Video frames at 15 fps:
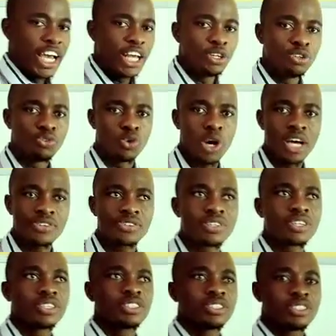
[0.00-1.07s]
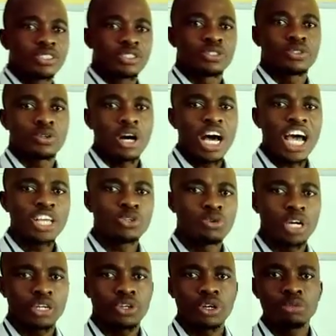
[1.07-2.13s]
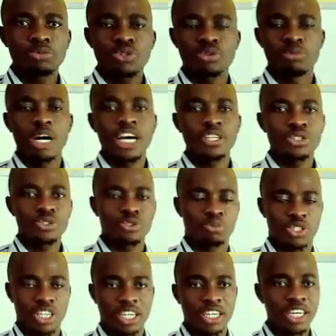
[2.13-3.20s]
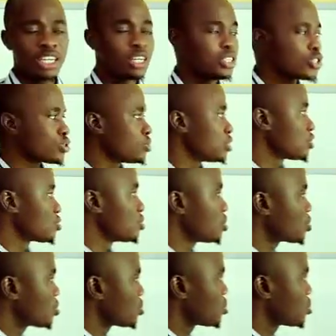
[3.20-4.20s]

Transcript: Hello viewers, you are highly welcome to my YouTube channel. So into this